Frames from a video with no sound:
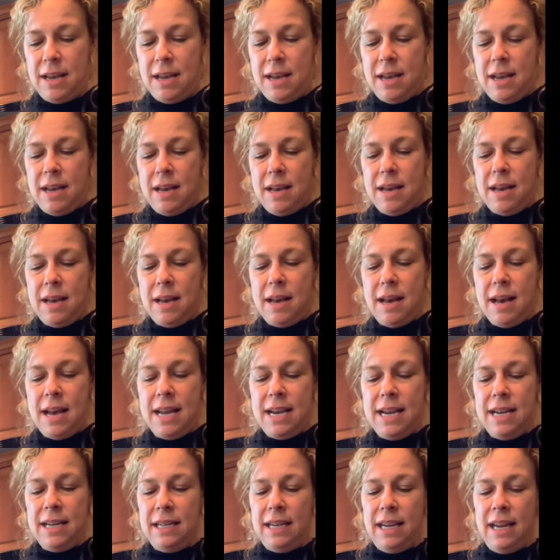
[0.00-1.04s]
I
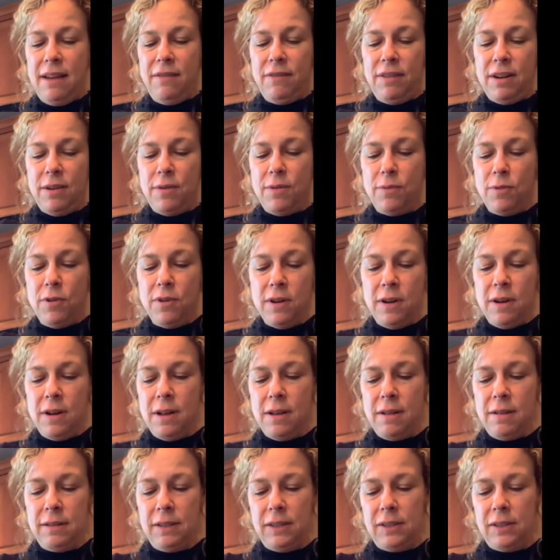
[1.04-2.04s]
didn't give it a whirl,